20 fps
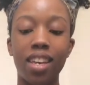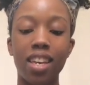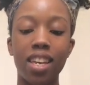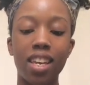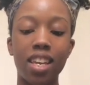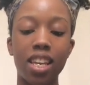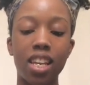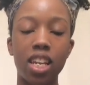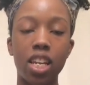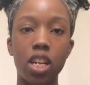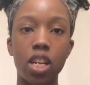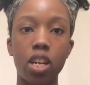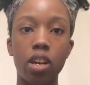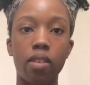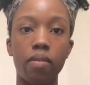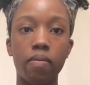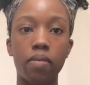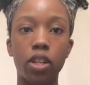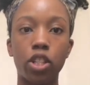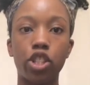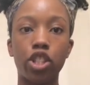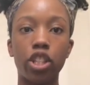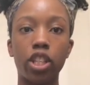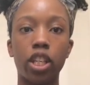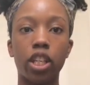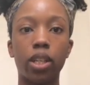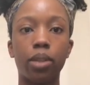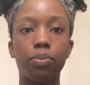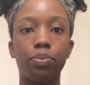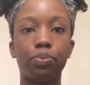in
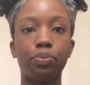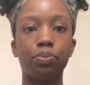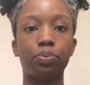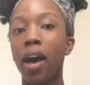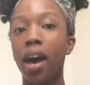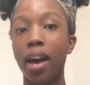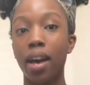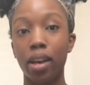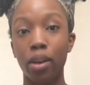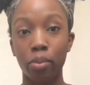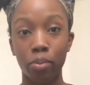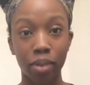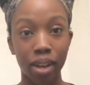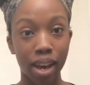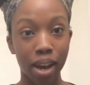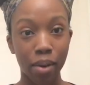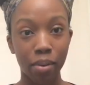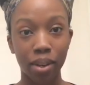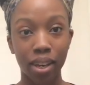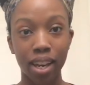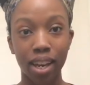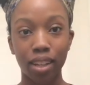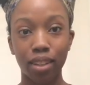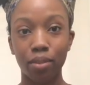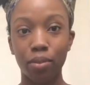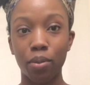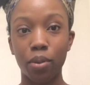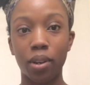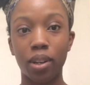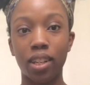Virginia. I am now in
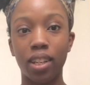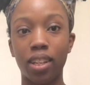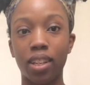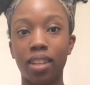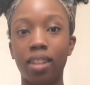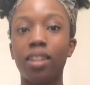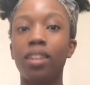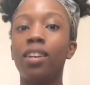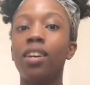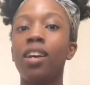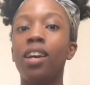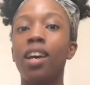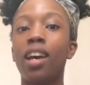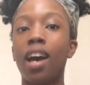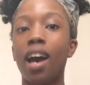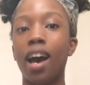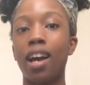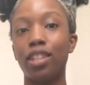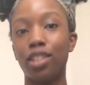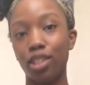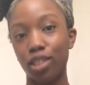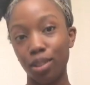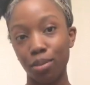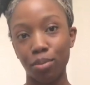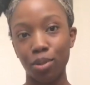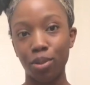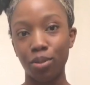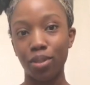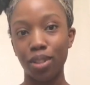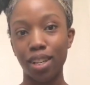California. I just
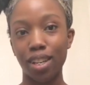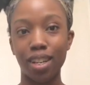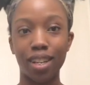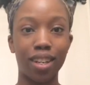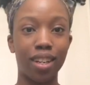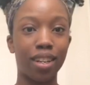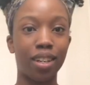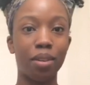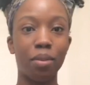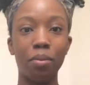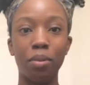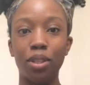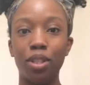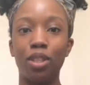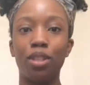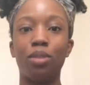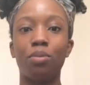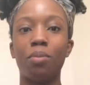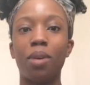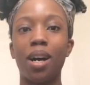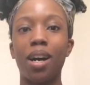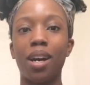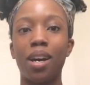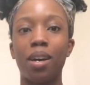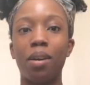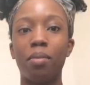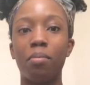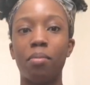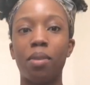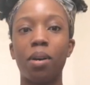moved here, which is
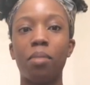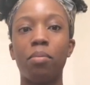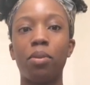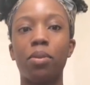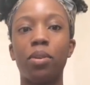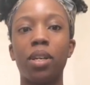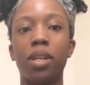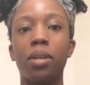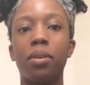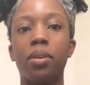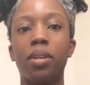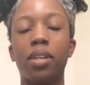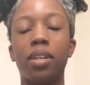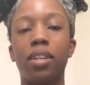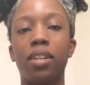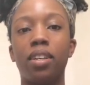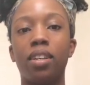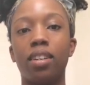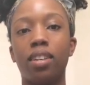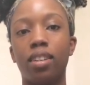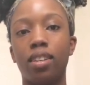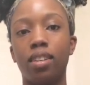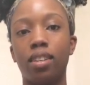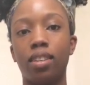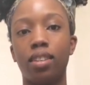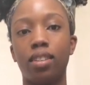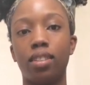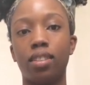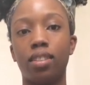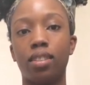why my beauty area
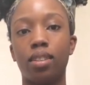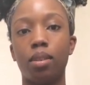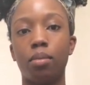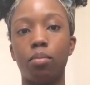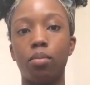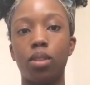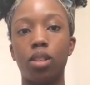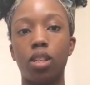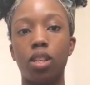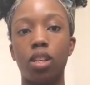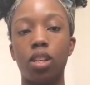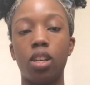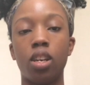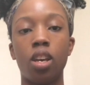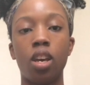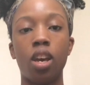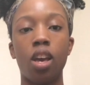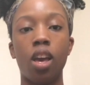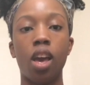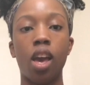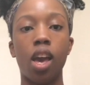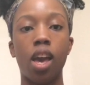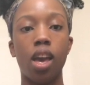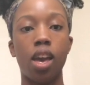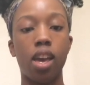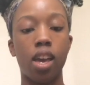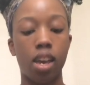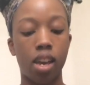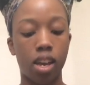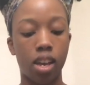is empty
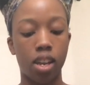and